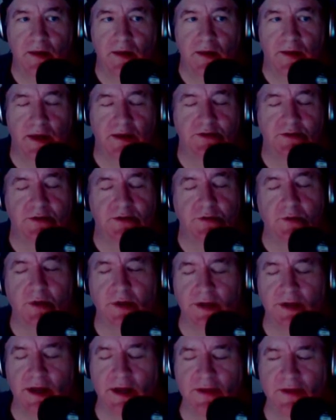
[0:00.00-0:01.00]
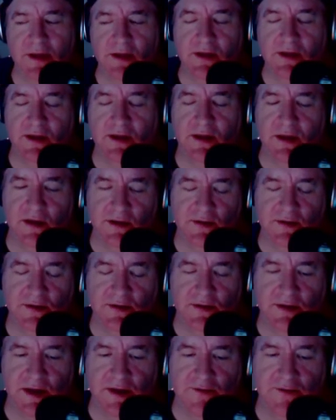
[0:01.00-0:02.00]
That's cool. And I think the key is
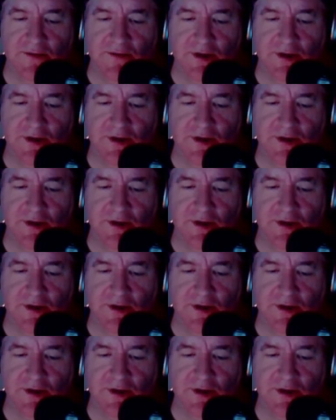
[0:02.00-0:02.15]
that if you're